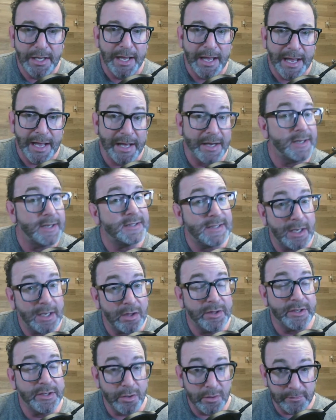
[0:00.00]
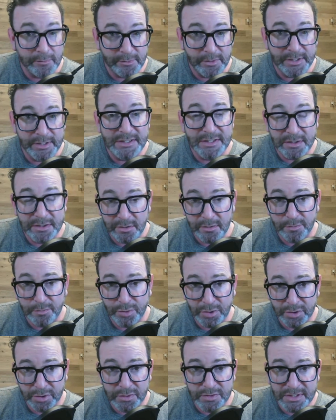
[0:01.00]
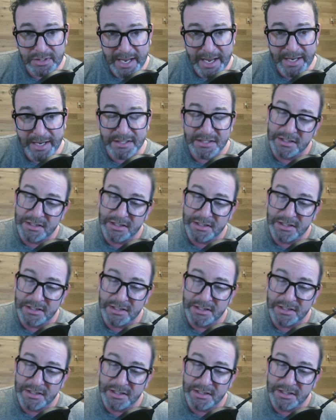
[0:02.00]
how to tell the ovaries to produce eggs.